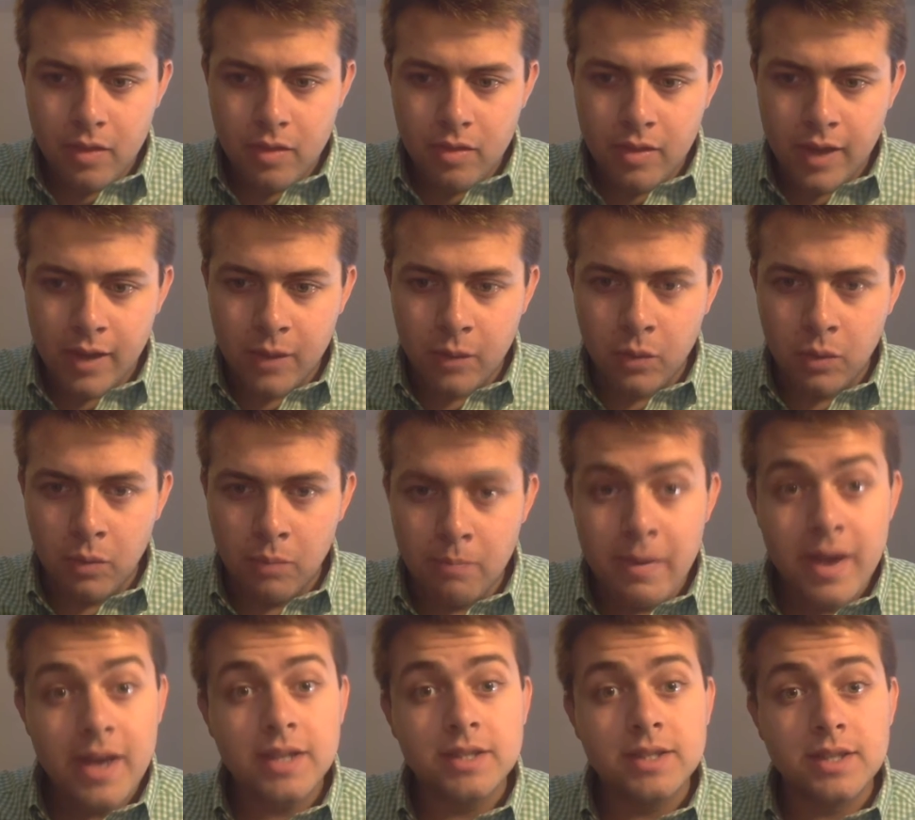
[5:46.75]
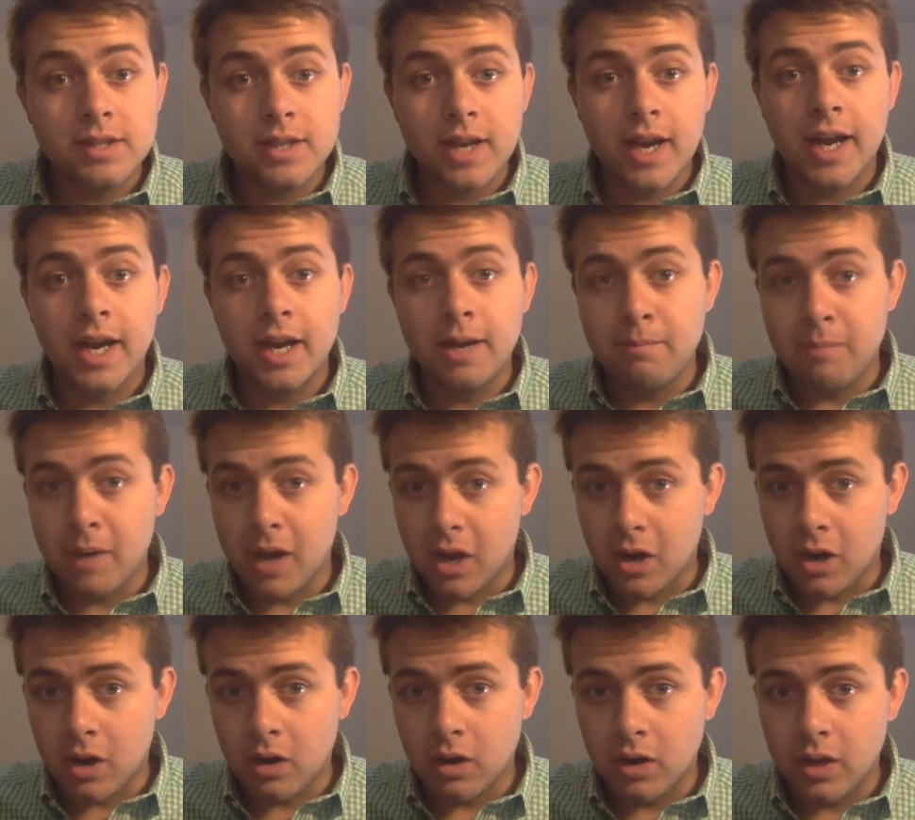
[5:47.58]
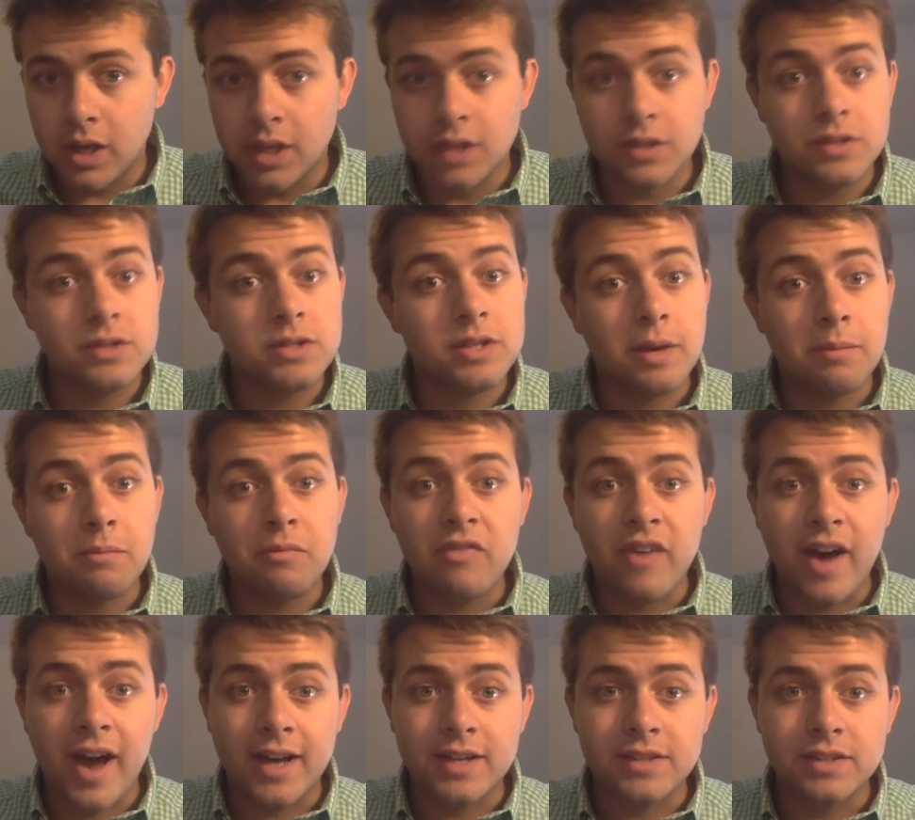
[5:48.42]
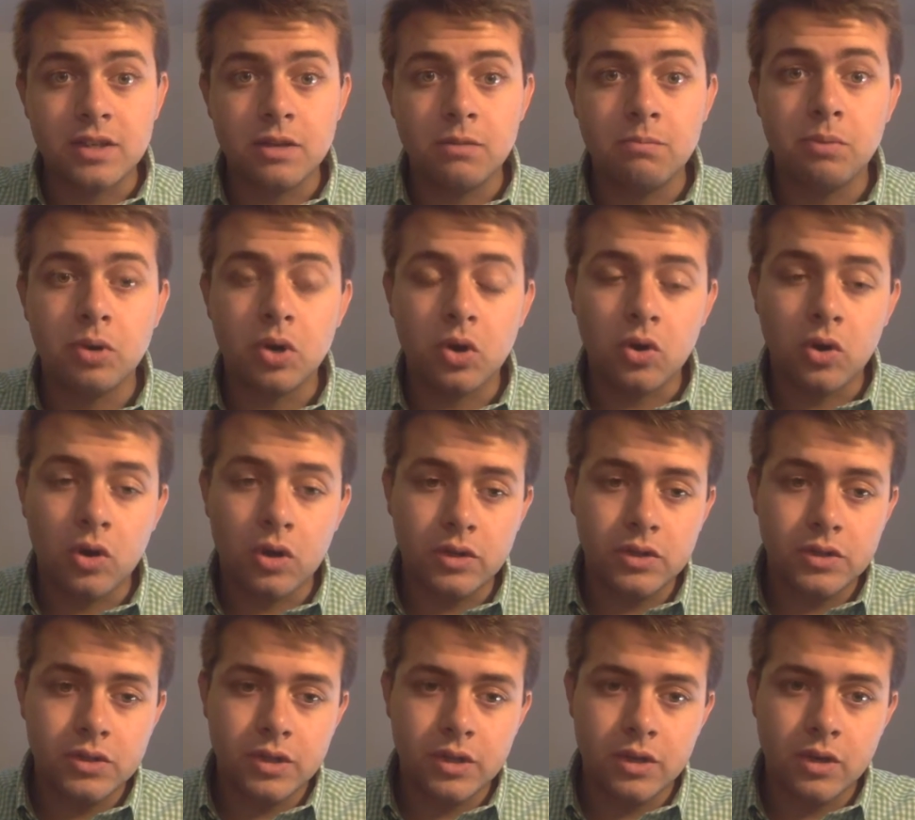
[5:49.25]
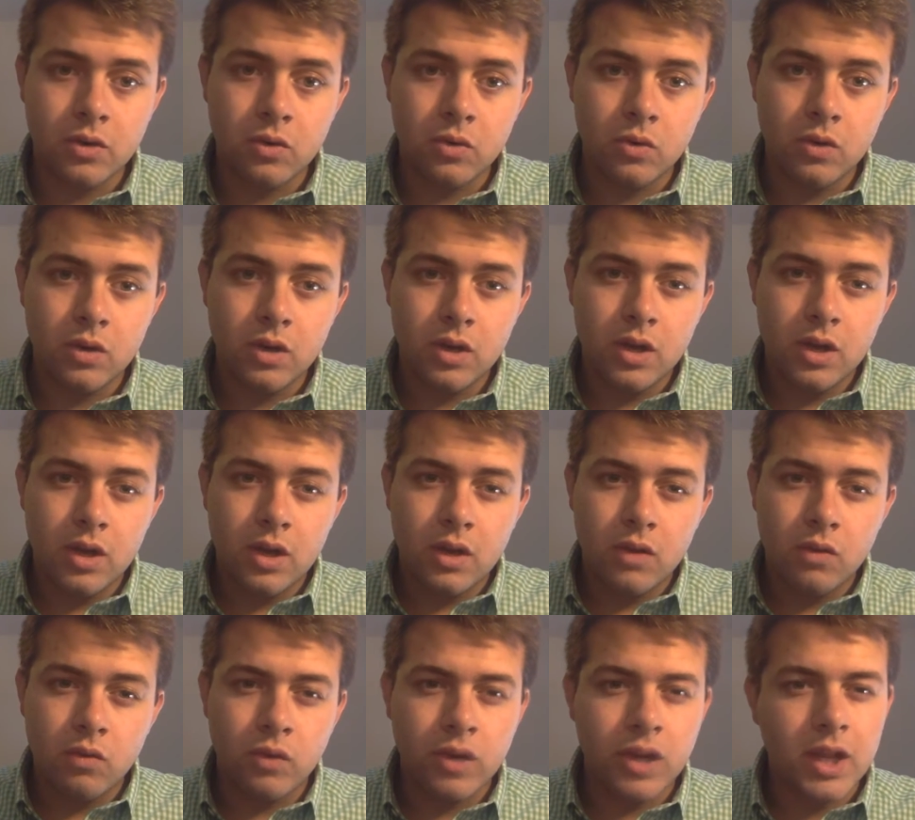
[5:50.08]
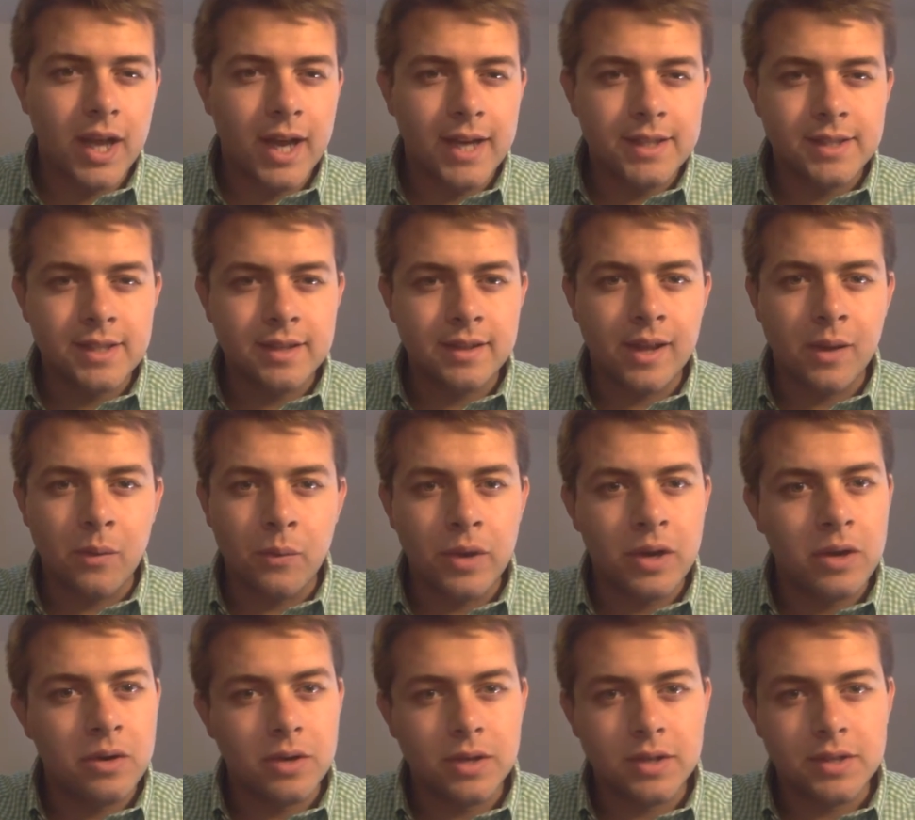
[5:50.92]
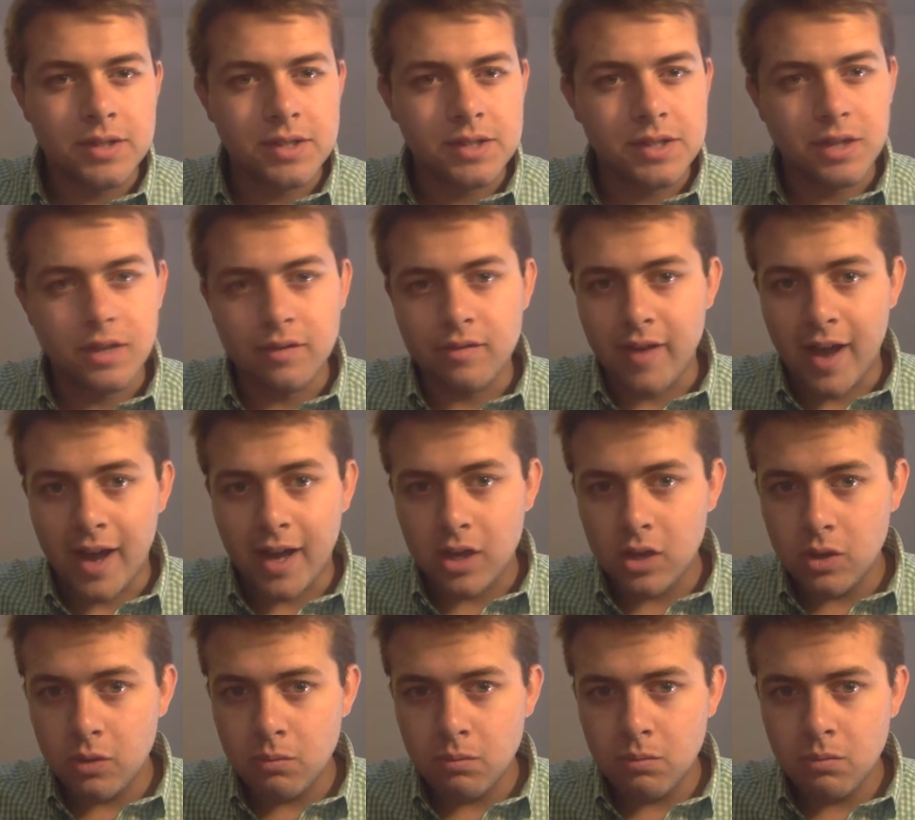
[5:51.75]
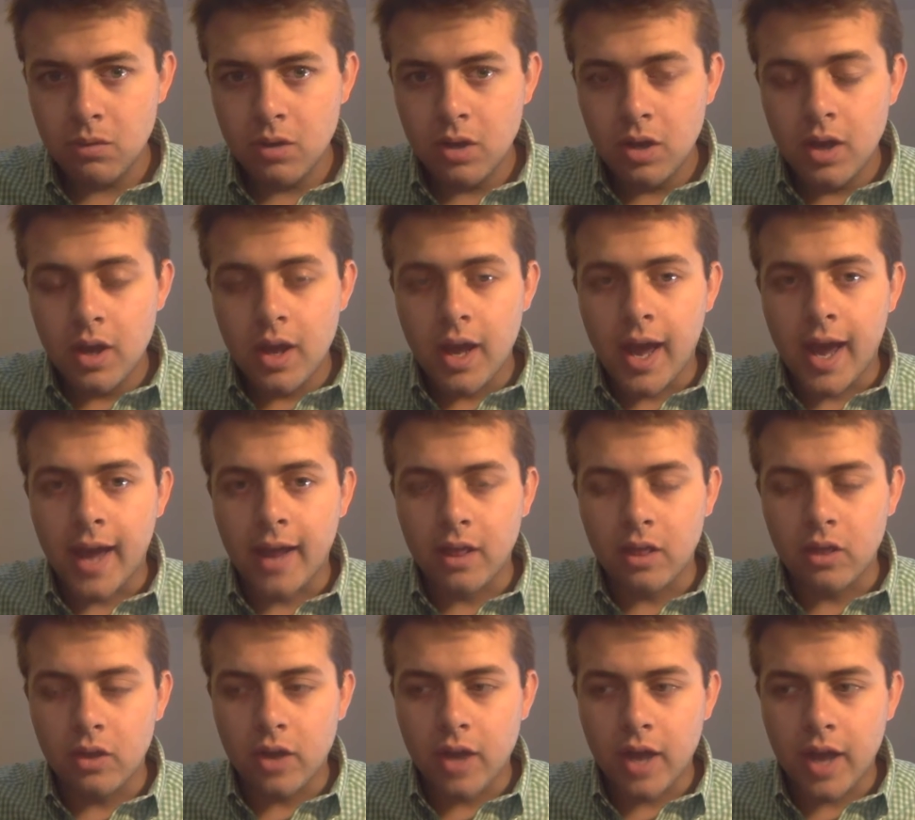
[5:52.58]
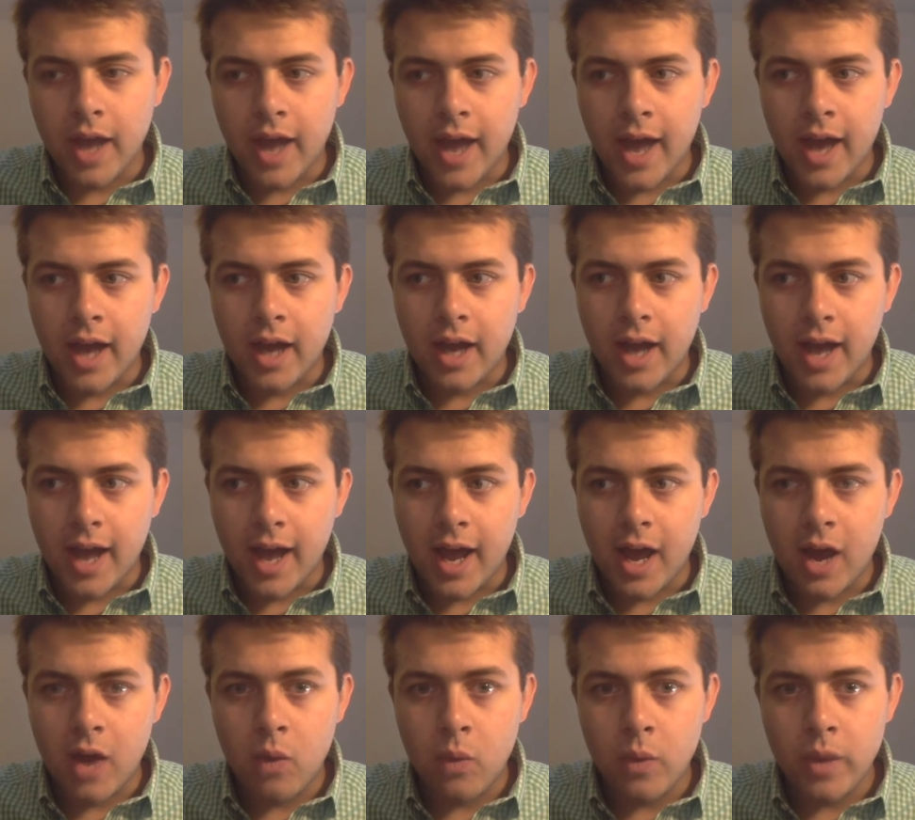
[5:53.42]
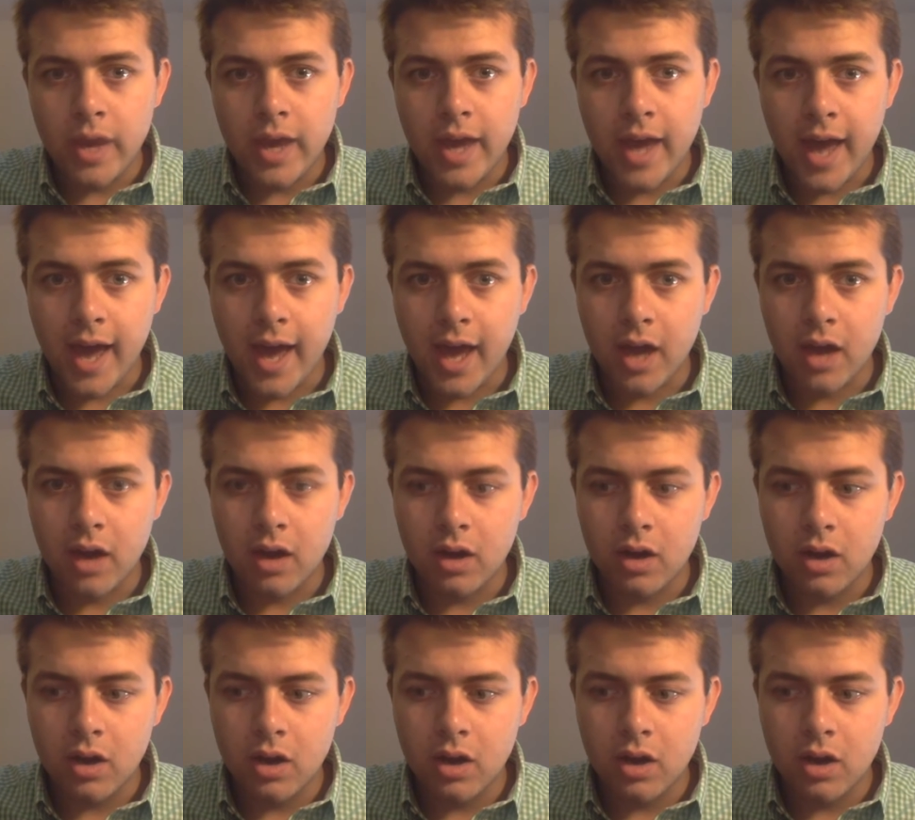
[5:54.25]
that will make society better in some facet, but also realizing that we don't exist in a vacuum and looking at how we can